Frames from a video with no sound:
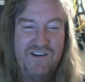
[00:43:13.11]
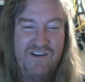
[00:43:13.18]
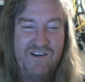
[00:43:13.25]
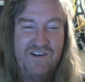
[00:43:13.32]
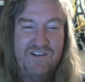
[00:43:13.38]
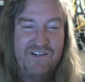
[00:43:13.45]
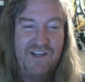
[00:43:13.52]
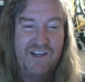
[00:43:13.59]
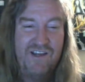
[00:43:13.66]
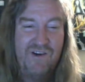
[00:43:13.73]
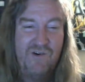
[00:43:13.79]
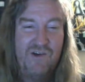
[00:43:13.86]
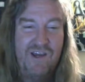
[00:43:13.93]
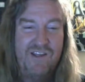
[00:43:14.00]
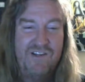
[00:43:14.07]
It's like,
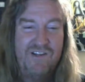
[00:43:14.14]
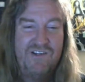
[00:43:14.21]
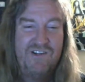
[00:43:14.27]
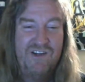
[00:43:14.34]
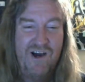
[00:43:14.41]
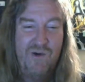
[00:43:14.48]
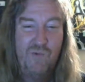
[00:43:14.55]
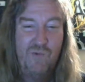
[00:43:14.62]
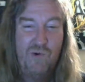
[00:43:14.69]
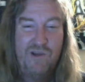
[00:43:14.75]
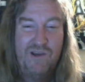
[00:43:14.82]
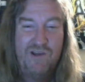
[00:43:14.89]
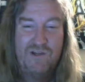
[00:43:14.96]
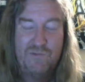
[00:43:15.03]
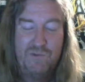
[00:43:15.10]
okay, this is not working
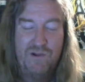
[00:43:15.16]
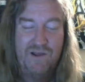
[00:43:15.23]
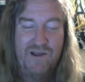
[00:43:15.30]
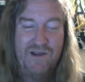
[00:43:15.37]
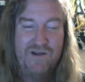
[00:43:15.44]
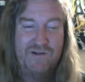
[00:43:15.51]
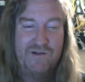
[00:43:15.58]
as planned.